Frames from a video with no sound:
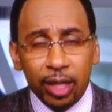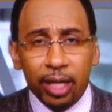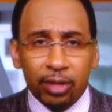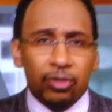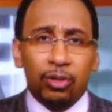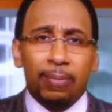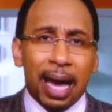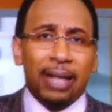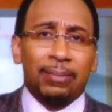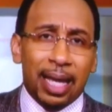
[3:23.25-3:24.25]
Here's the
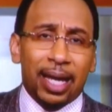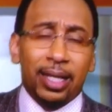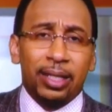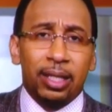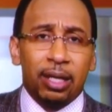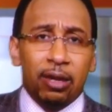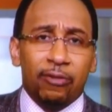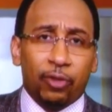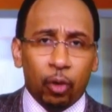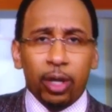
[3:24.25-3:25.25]
bottom line.
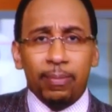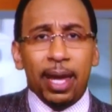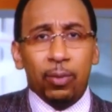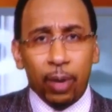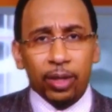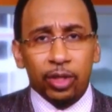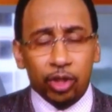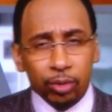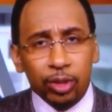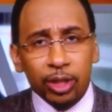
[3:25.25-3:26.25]
Floyd Mayweather
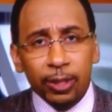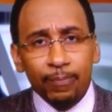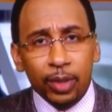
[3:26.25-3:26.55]
Jr.